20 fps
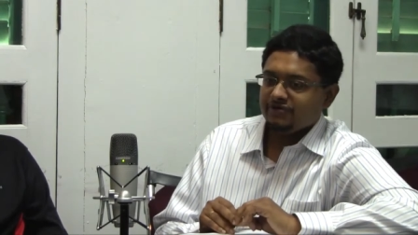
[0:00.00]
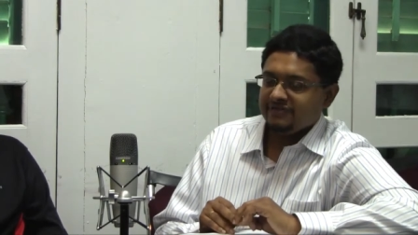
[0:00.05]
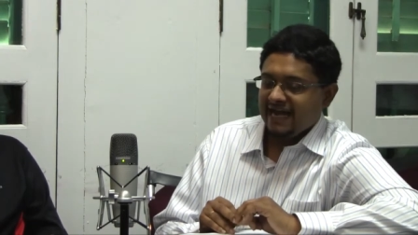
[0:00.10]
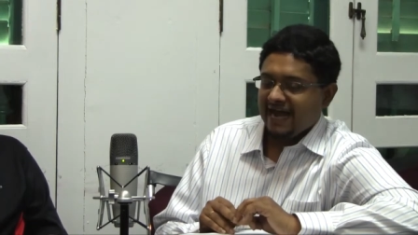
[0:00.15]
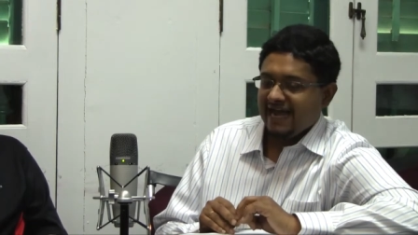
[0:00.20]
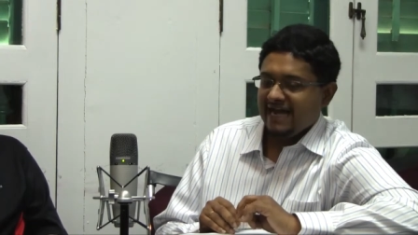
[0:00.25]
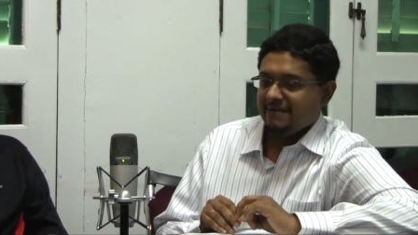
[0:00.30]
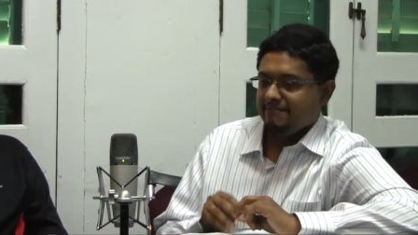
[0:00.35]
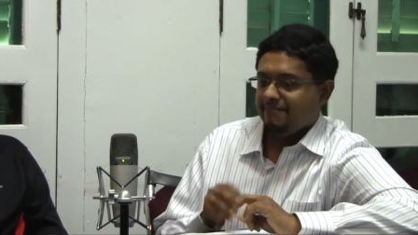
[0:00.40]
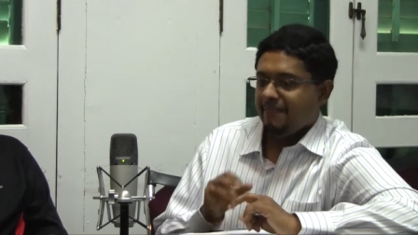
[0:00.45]

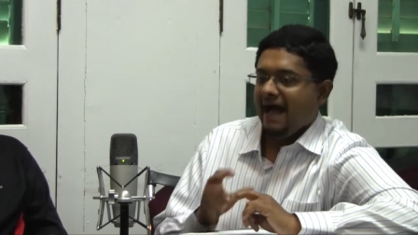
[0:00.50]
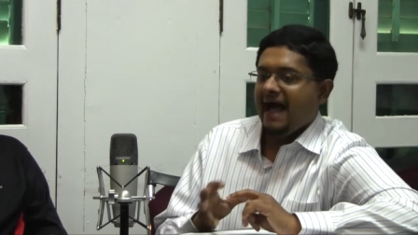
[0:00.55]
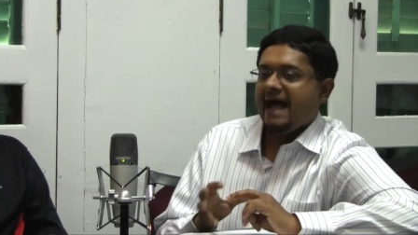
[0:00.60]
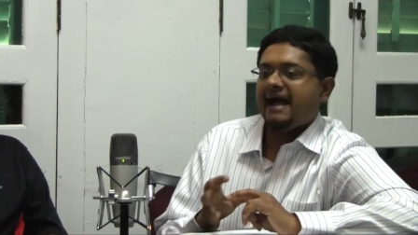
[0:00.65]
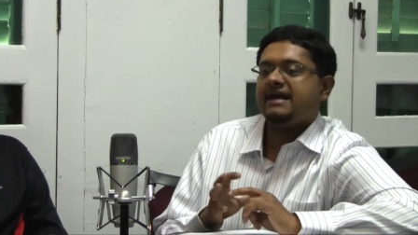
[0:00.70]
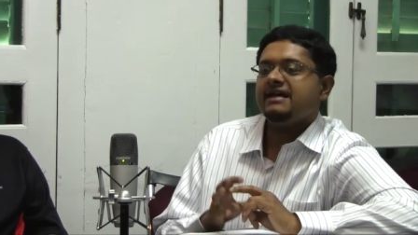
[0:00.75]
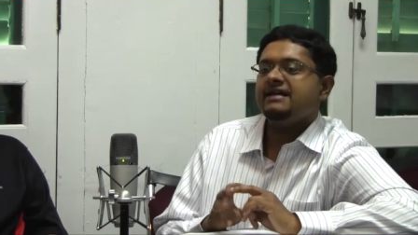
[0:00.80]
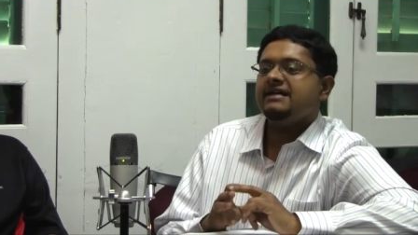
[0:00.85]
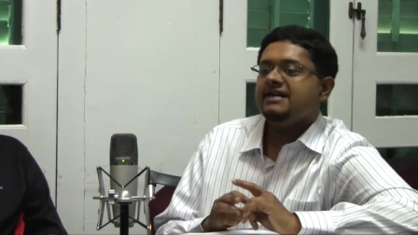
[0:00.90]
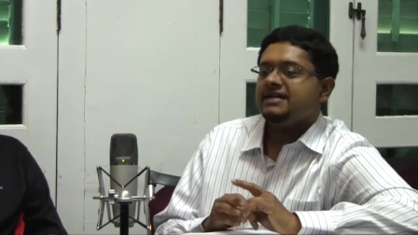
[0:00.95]
tie it
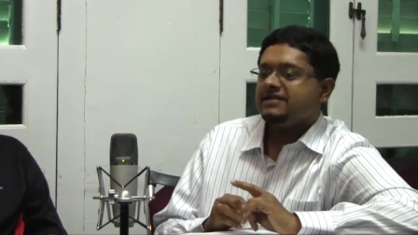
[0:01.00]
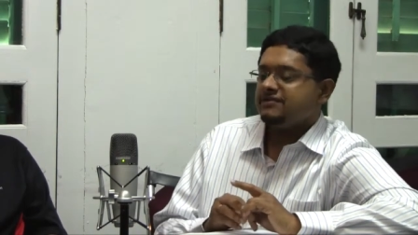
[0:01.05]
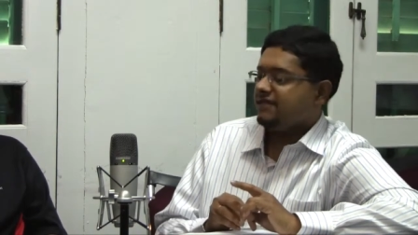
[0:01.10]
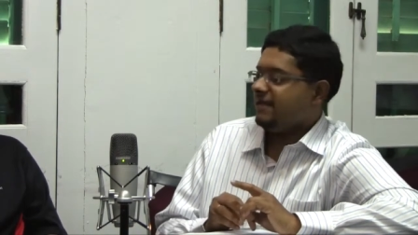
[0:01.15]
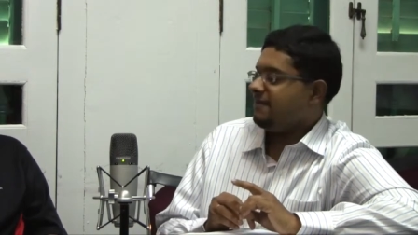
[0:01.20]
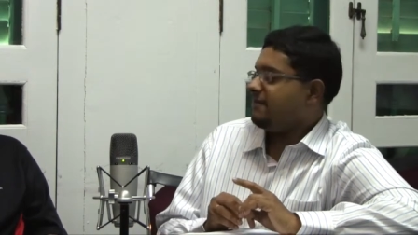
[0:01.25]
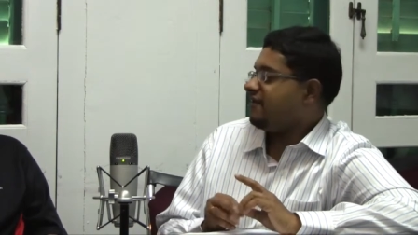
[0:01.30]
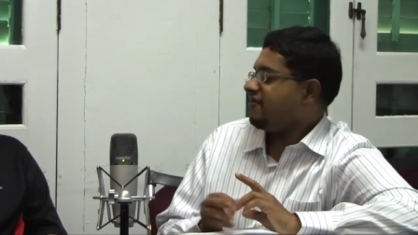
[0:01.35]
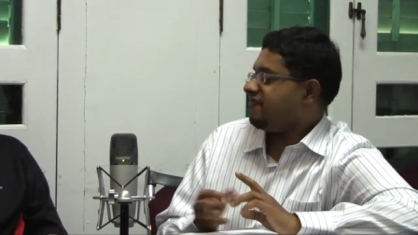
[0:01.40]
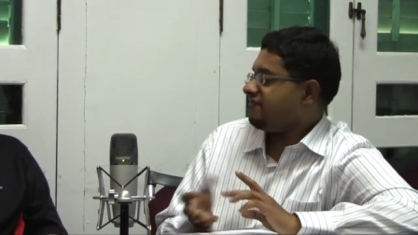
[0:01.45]
back to
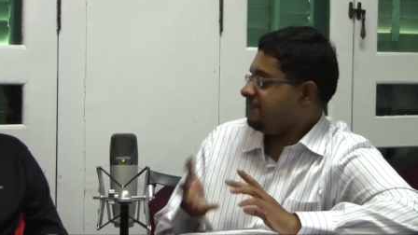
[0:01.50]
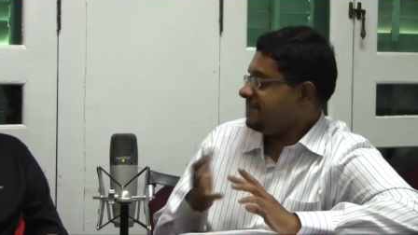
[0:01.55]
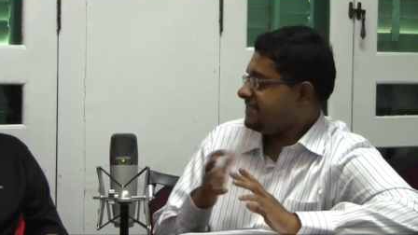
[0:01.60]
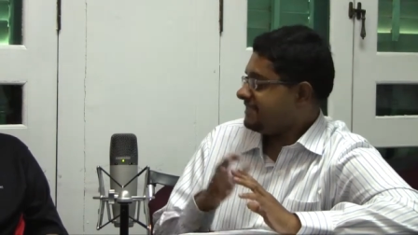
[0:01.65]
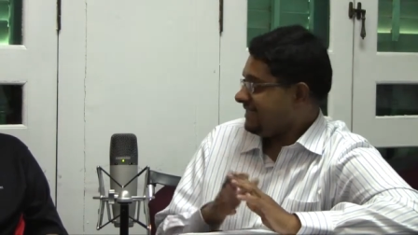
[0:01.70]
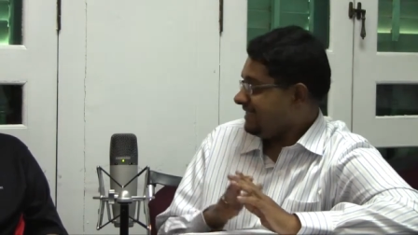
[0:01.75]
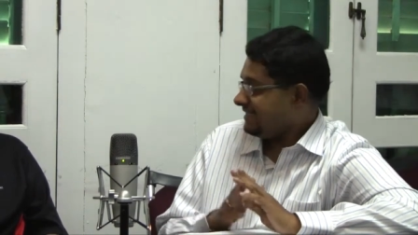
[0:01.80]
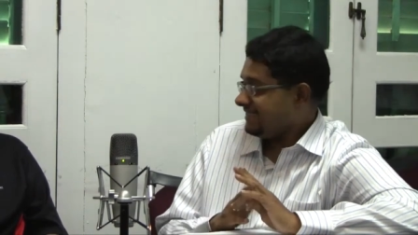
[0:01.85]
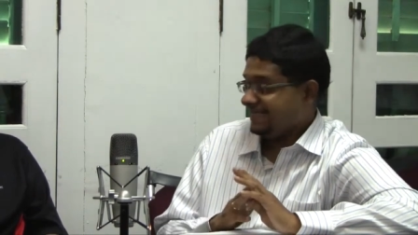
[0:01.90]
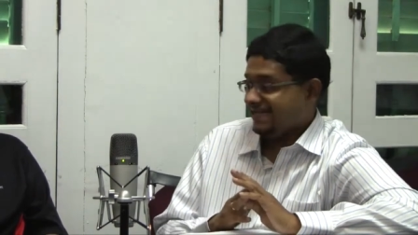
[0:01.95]
the amount of
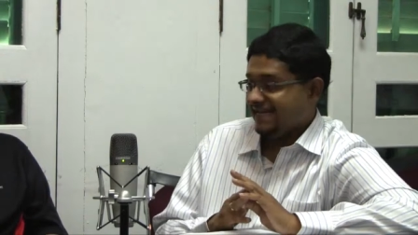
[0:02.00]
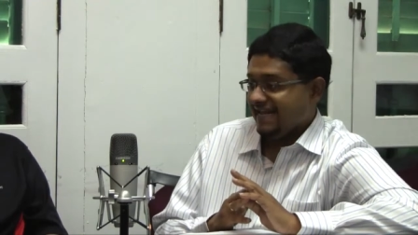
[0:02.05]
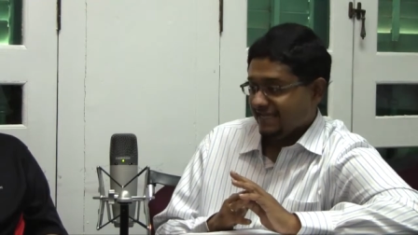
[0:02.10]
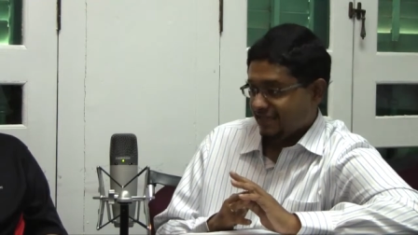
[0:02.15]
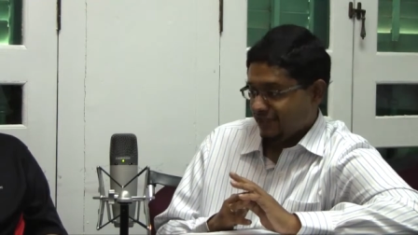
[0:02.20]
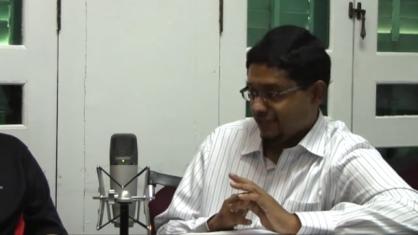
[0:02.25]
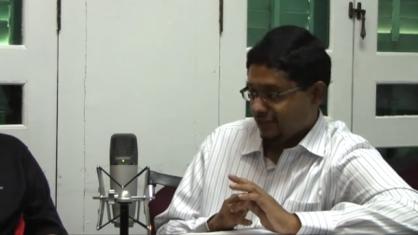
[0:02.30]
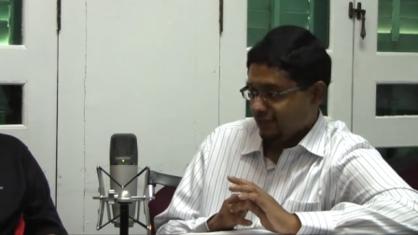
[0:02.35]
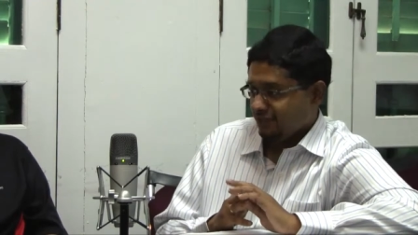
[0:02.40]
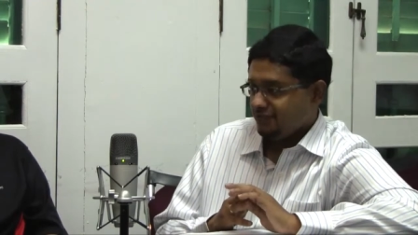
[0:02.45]
business it
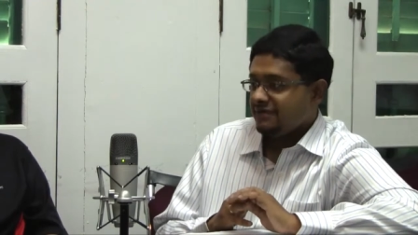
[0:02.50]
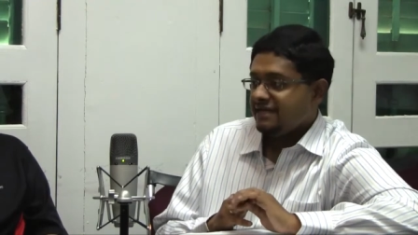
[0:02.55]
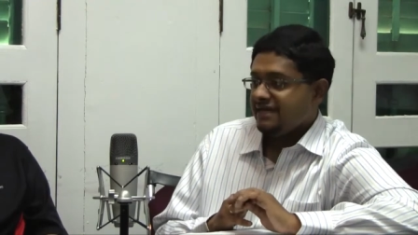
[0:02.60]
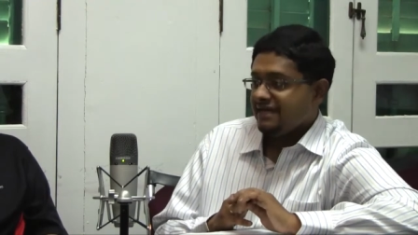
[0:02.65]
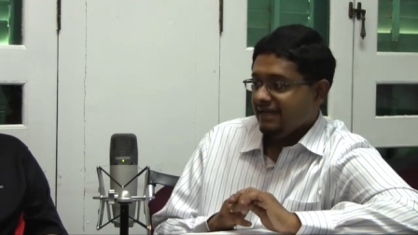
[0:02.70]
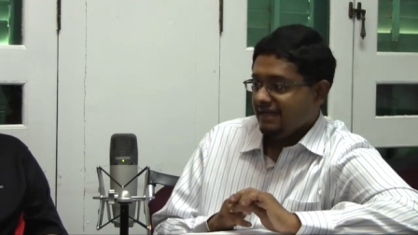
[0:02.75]
gets you.